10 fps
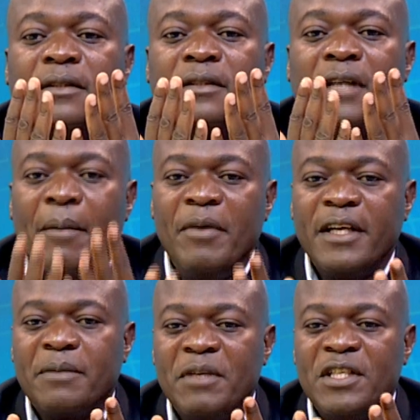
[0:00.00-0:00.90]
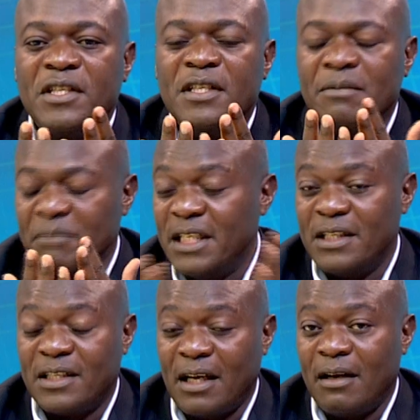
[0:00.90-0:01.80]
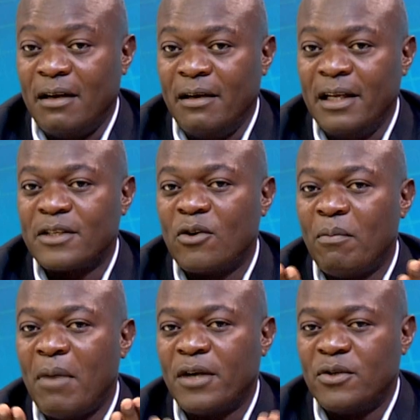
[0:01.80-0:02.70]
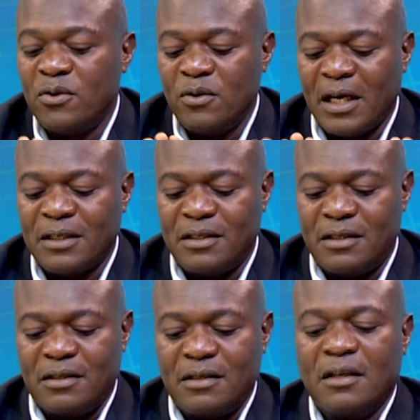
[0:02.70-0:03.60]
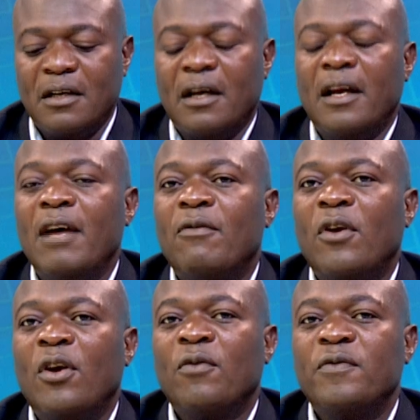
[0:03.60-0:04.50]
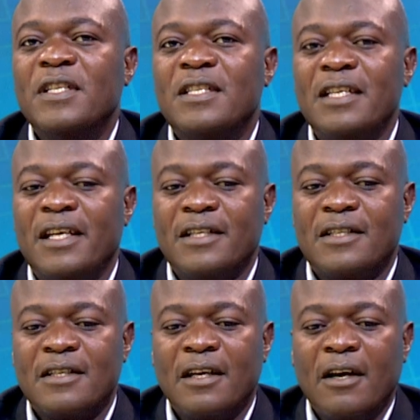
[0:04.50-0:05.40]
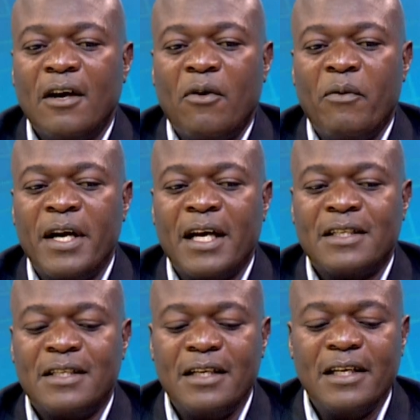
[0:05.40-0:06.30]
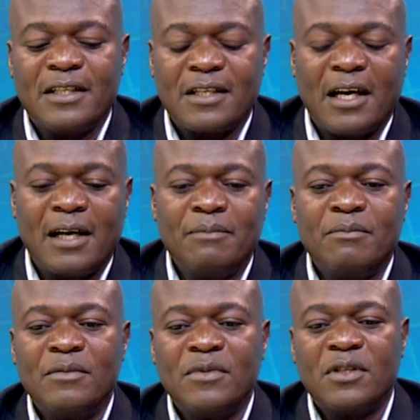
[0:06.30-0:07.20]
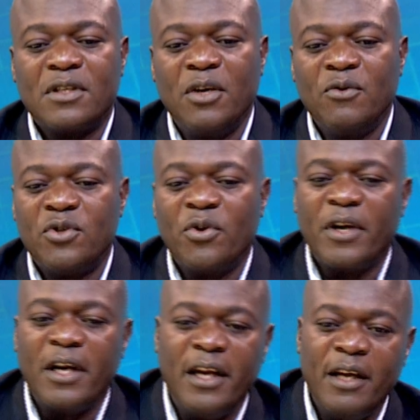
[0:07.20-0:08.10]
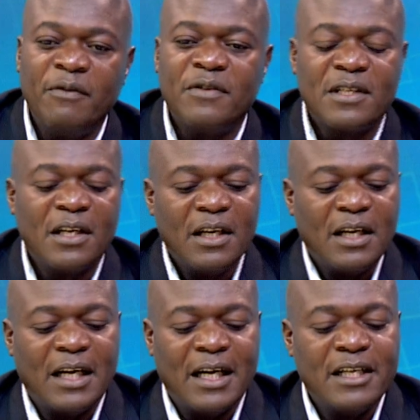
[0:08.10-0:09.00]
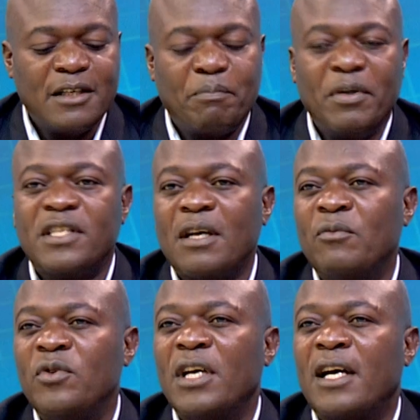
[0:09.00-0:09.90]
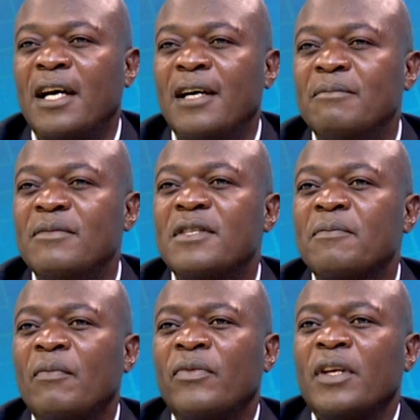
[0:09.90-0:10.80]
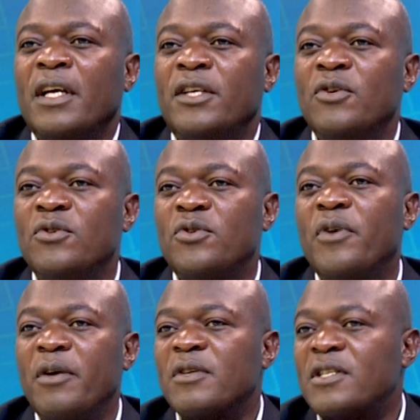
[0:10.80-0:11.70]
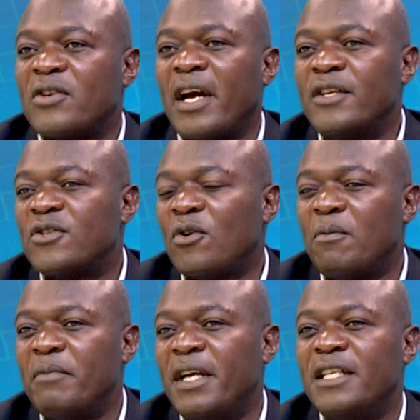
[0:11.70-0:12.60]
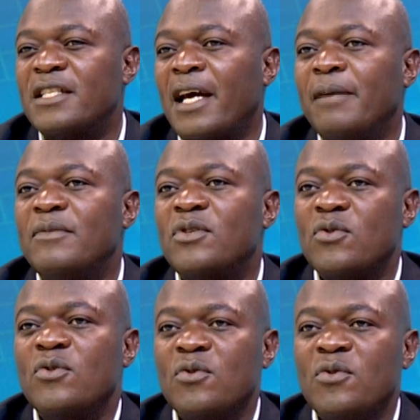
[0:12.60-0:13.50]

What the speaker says: cabinet minister, let's go back to that level of the CS. When a CS comes, Kiunjuri leaves, and Peter Munya comes, Kiunjuri was trying so many times to do